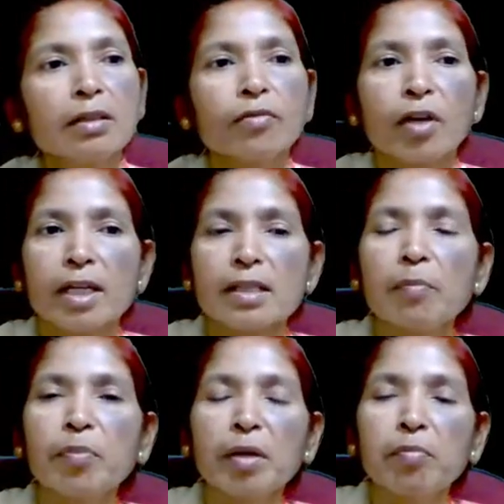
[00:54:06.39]
for
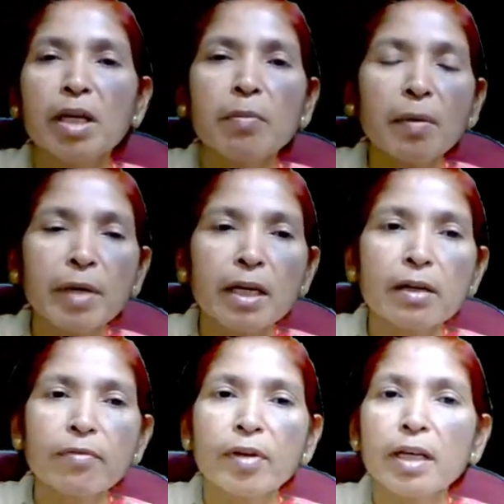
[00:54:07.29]
example, minimum
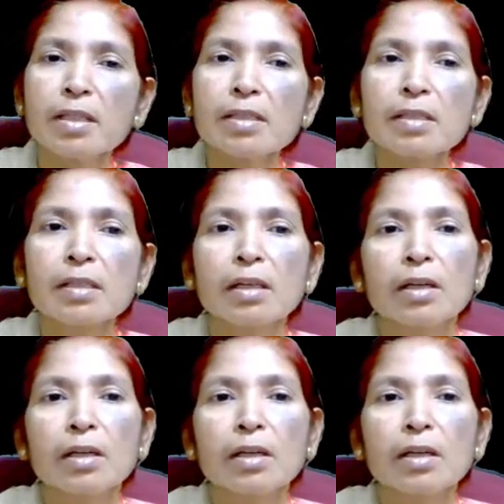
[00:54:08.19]
interference,